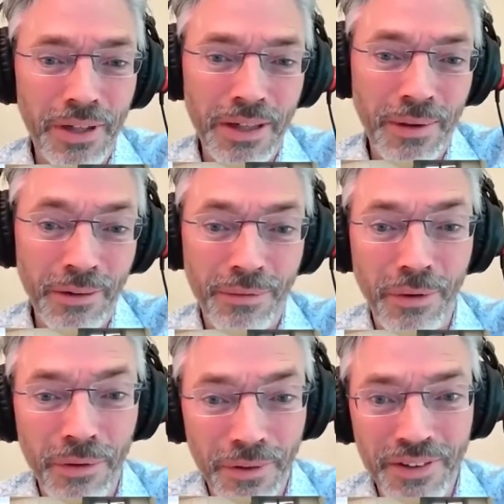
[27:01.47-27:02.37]
only way
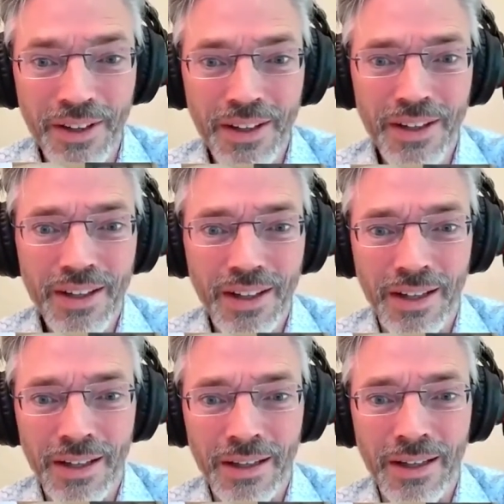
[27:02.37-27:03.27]
forward.
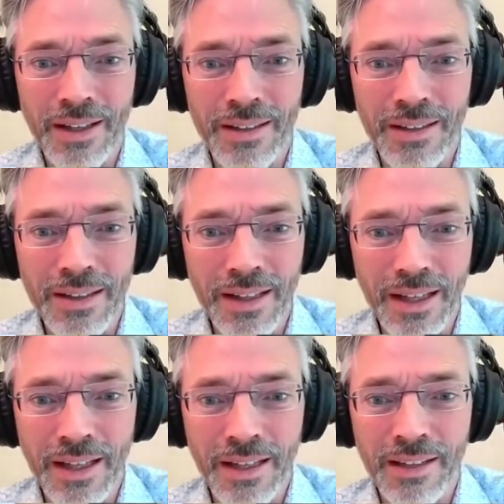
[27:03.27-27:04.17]

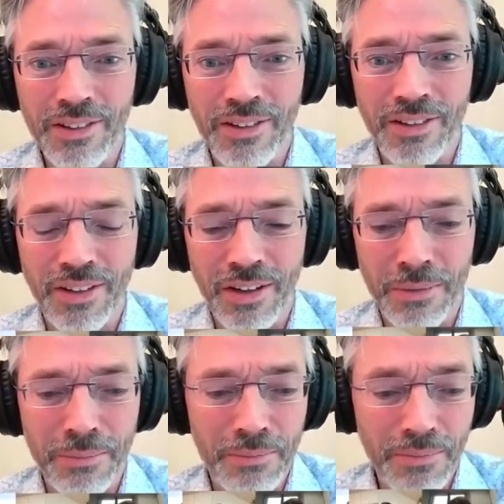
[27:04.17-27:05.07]

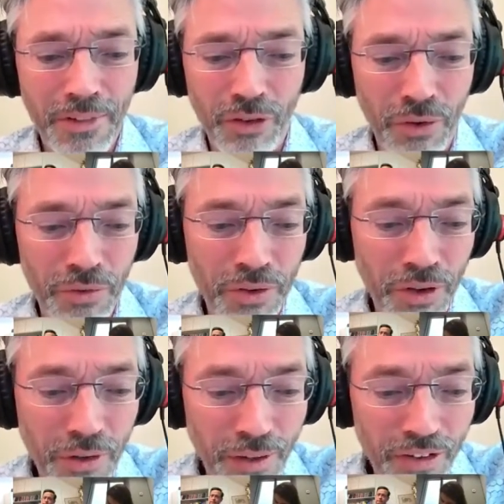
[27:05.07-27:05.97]
So
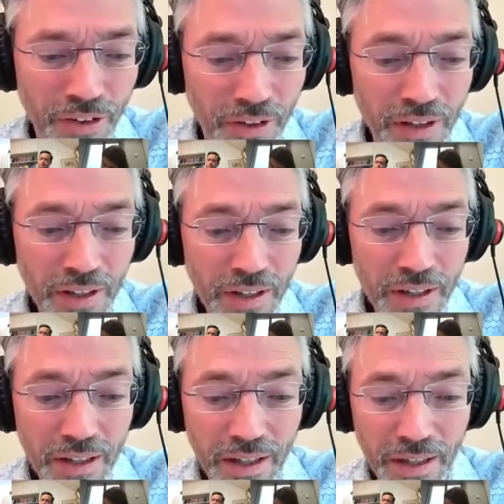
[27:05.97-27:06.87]
your question,
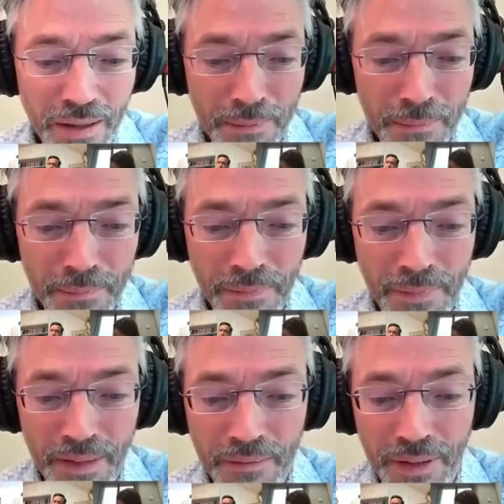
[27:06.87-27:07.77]

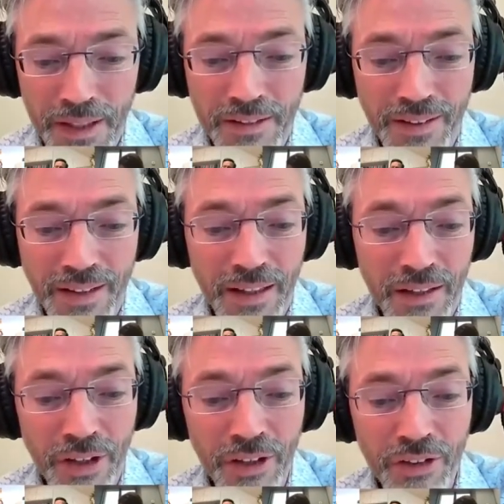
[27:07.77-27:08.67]
will it
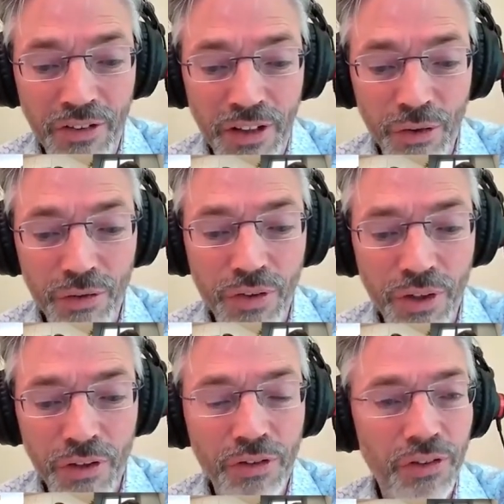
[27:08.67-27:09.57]
increase the
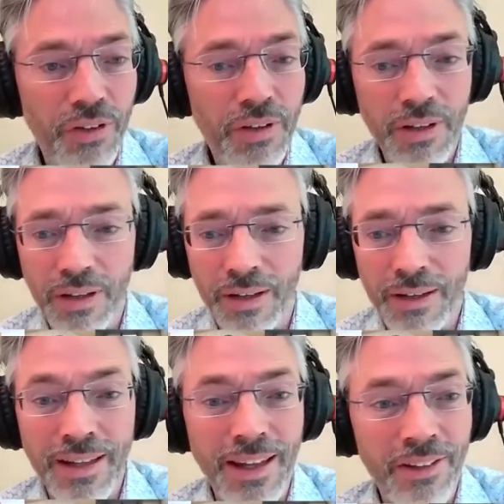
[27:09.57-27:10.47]
usefulness?
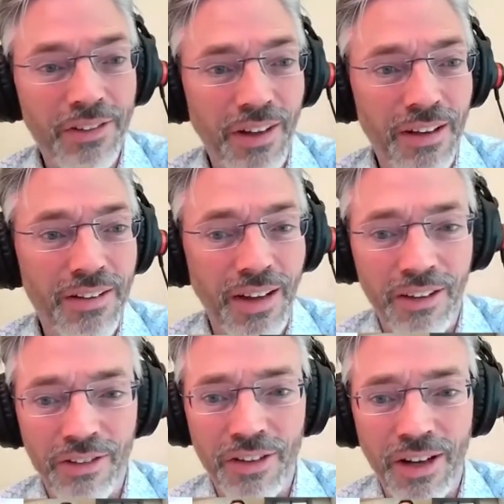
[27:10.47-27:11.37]
Yes and
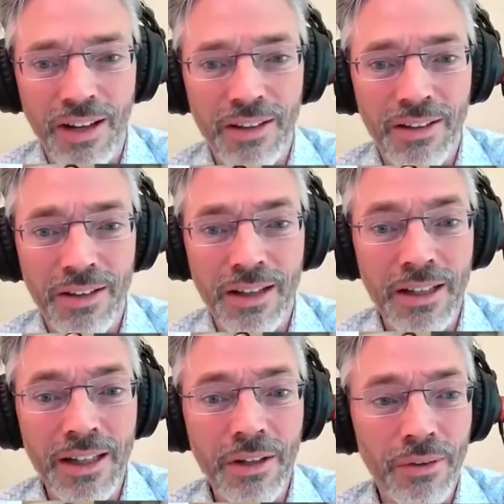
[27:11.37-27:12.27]
yes. The
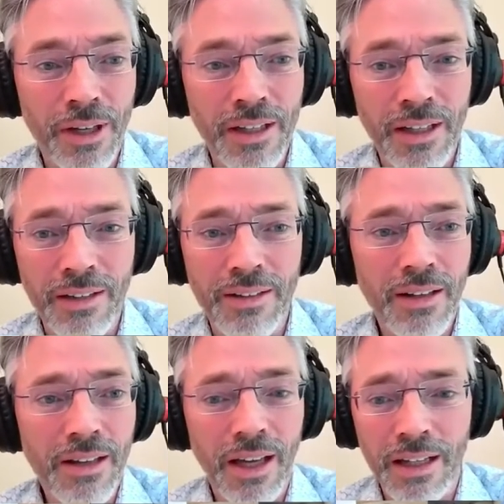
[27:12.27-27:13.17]
ED already
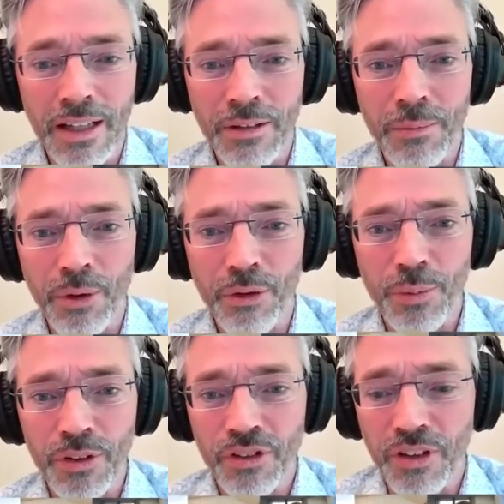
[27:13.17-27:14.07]
did, and the
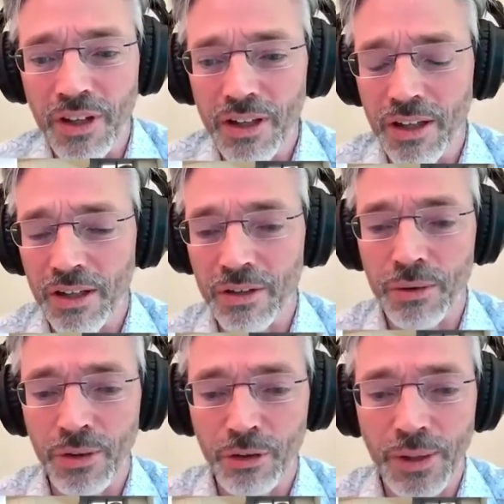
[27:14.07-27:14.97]
improvements
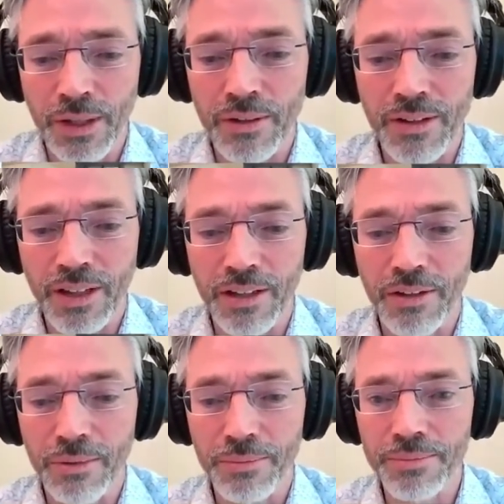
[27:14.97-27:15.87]
do as well.
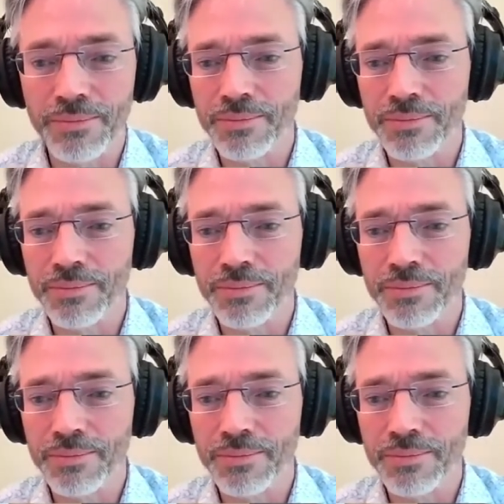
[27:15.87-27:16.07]
Thank you.